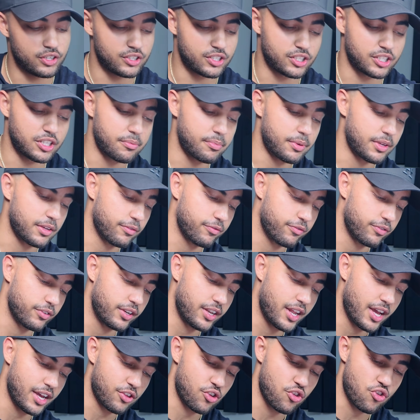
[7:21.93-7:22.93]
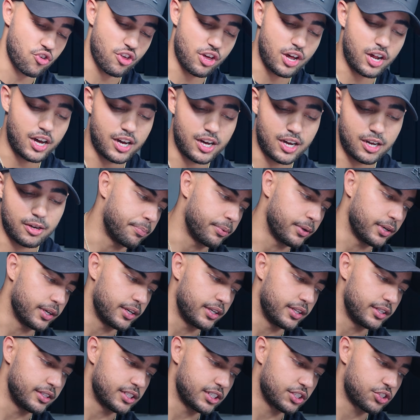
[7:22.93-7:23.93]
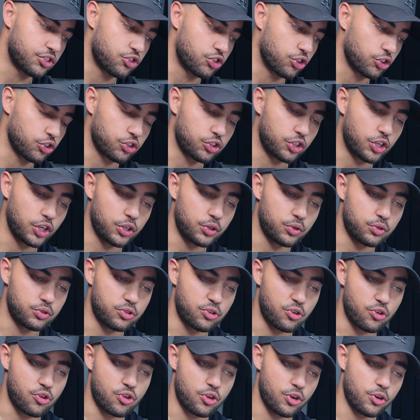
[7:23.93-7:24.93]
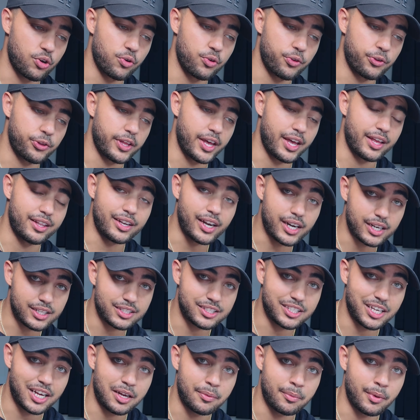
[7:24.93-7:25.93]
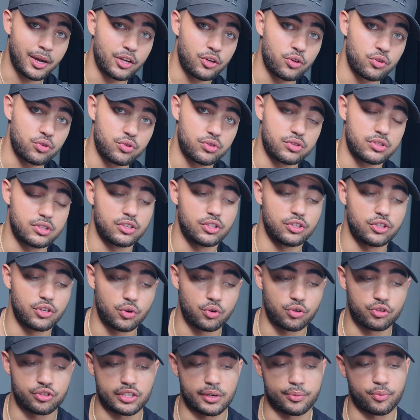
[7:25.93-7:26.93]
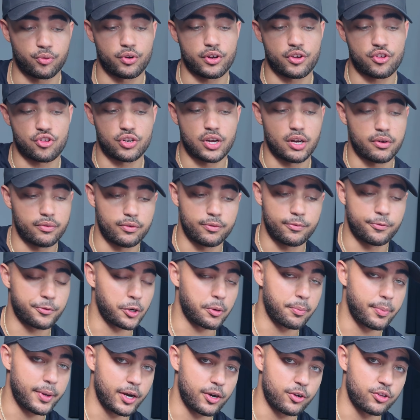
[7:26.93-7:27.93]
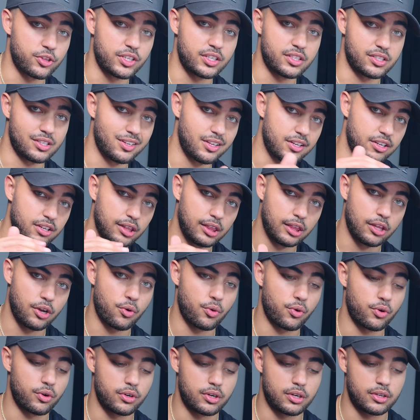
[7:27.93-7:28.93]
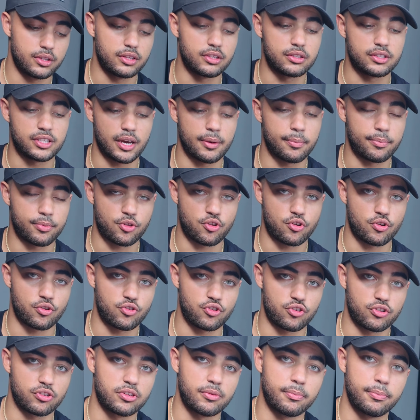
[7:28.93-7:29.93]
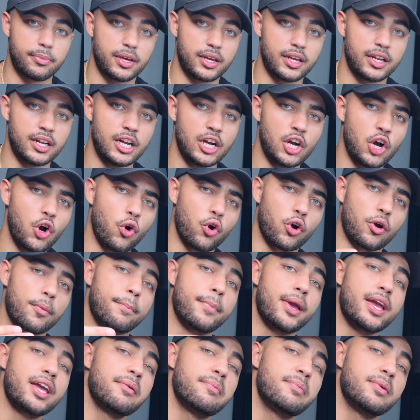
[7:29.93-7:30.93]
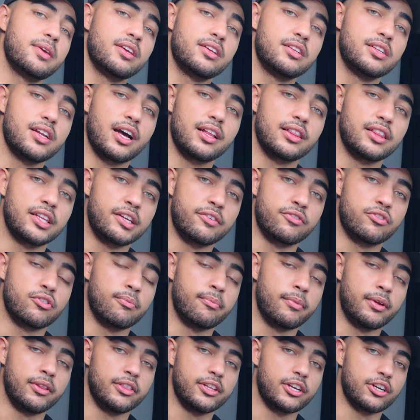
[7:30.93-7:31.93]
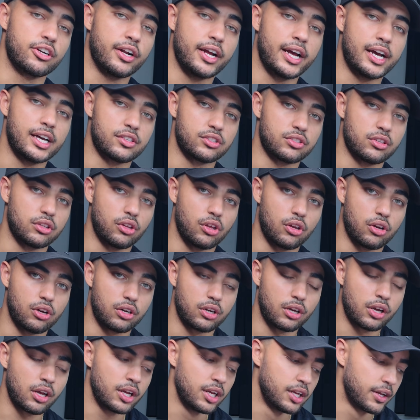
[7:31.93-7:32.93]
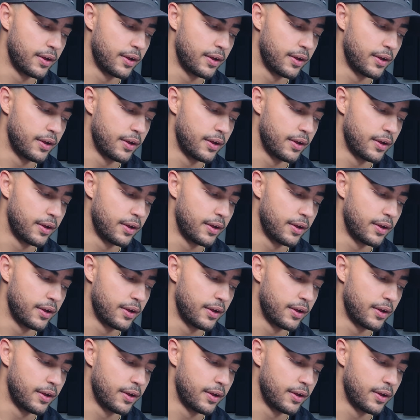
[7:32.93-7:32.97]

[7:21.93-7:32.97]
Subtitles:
It's going to be a finesse job, but this just goes to show that next time I use the donor separation oven for a pair of these, I need to lower the temperature just a bit, or maybe not leave them in there as long.